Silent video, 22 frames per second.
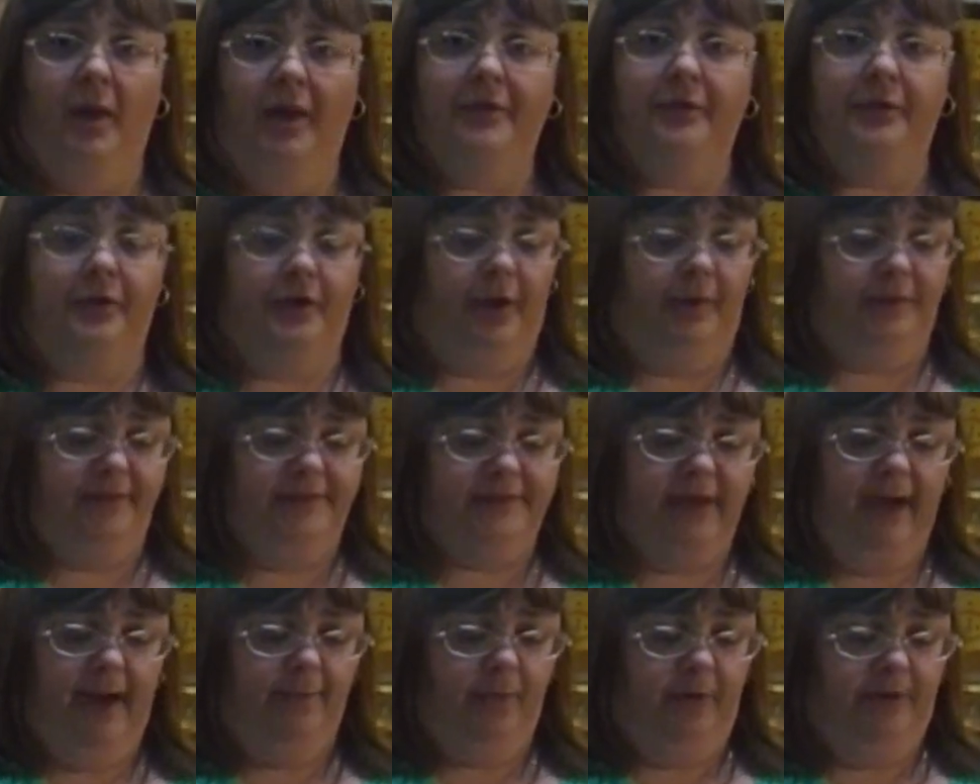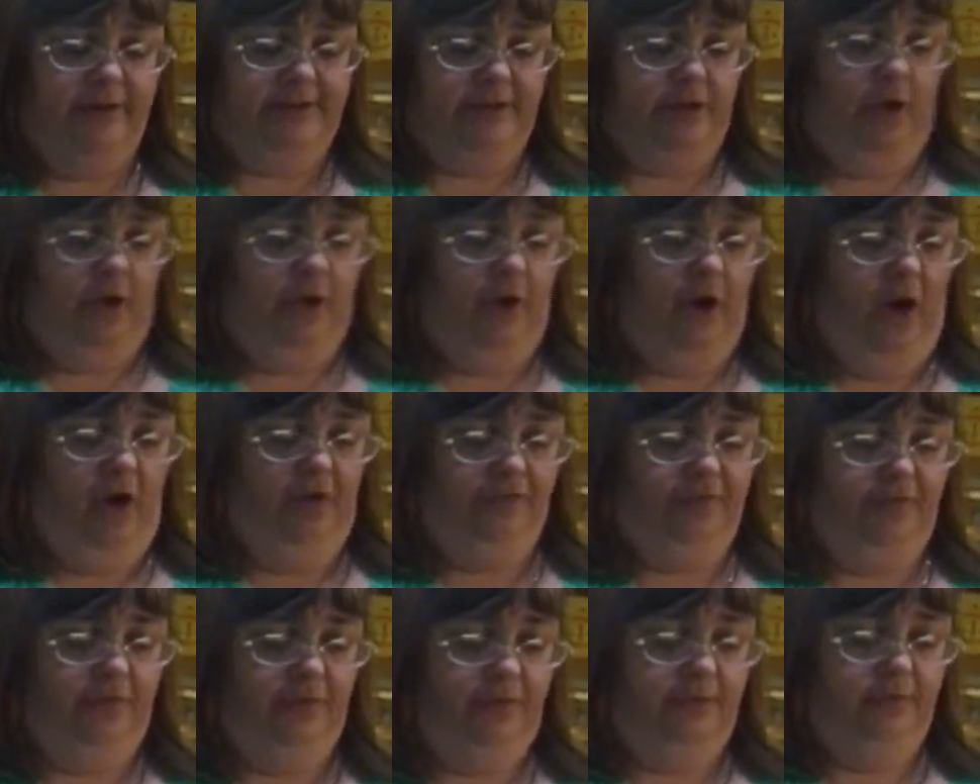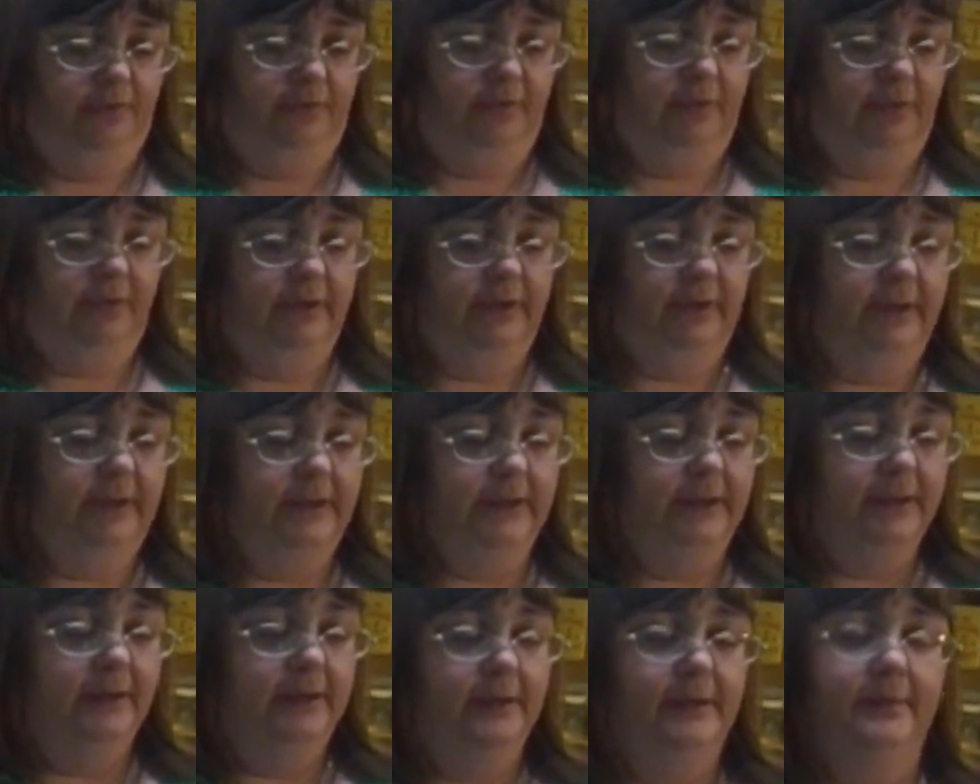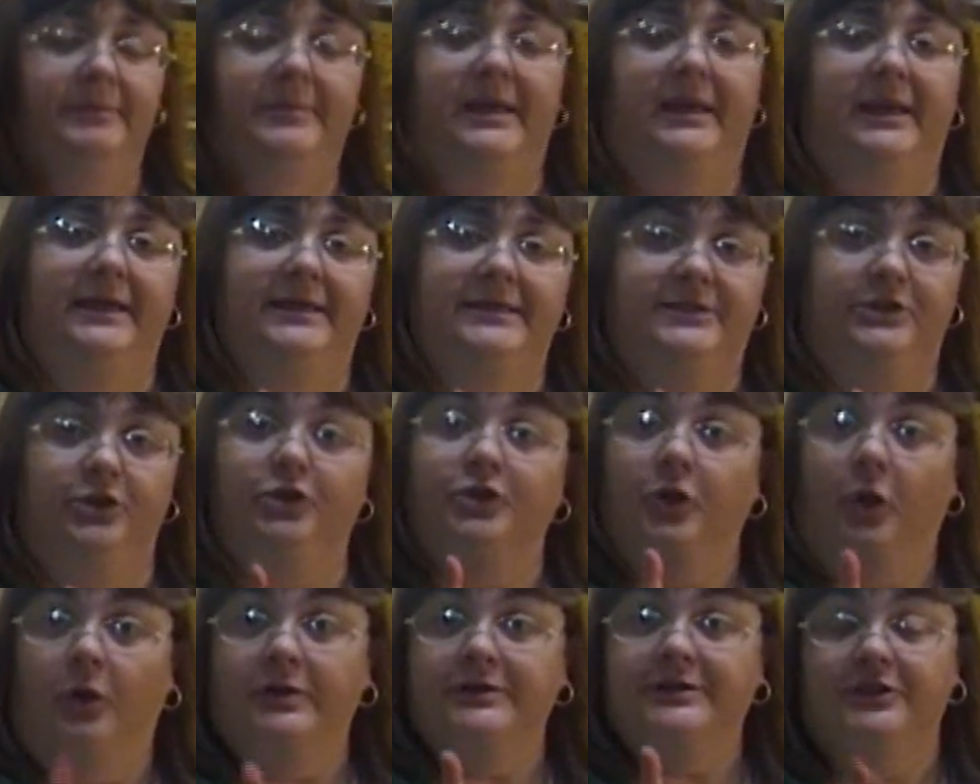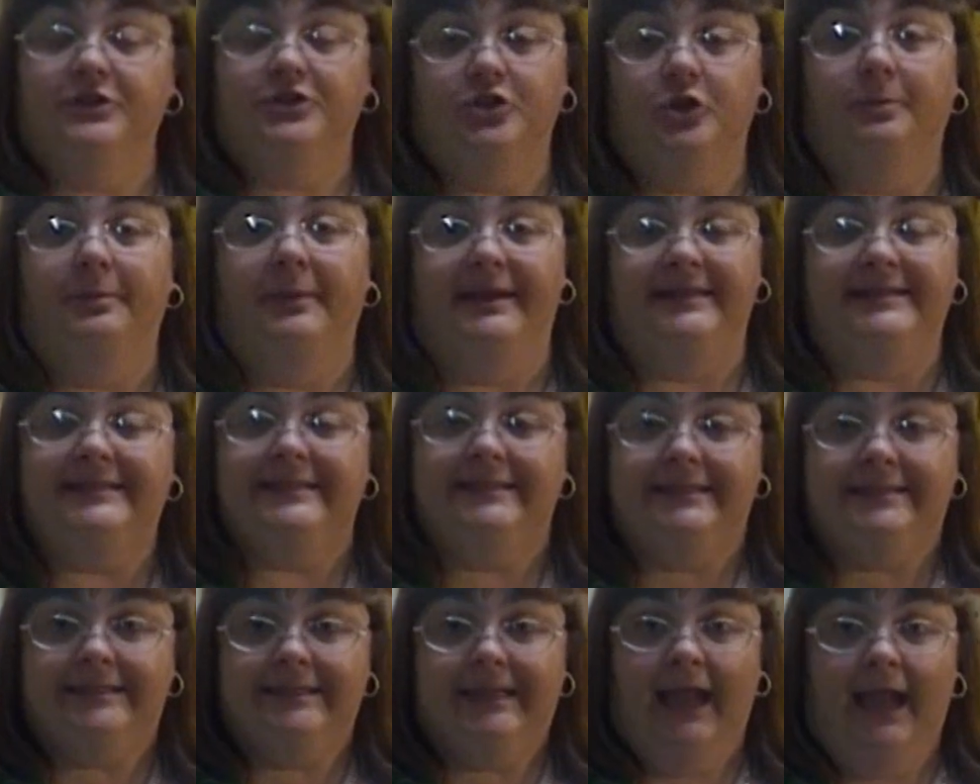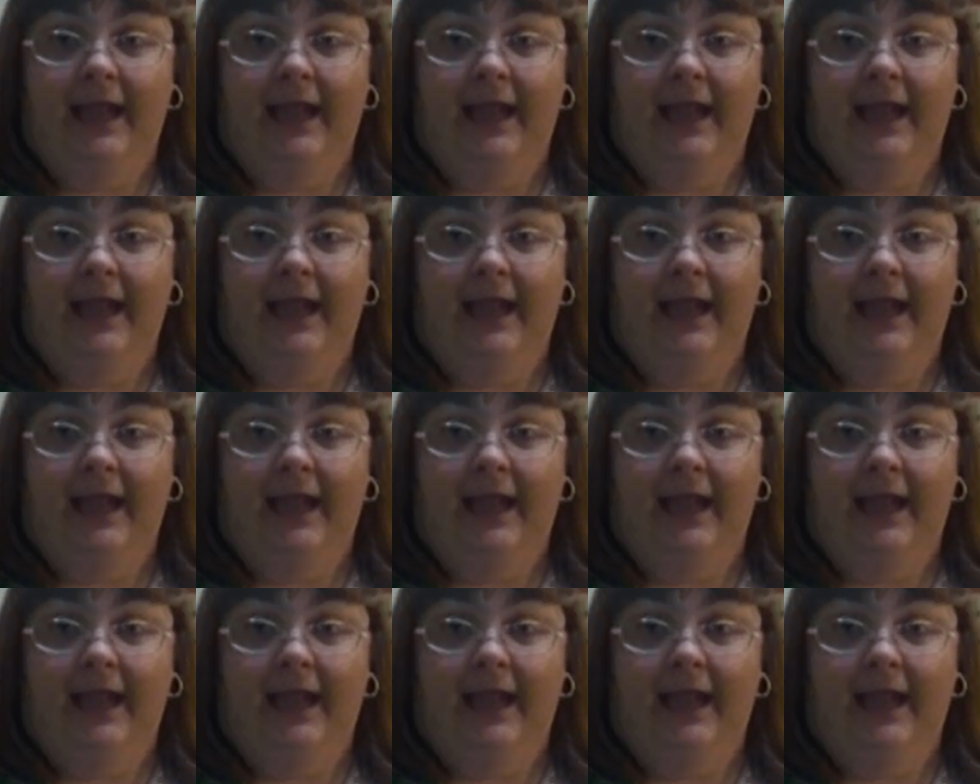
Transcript: of whether or not the timer has gone off. Because your nose is your best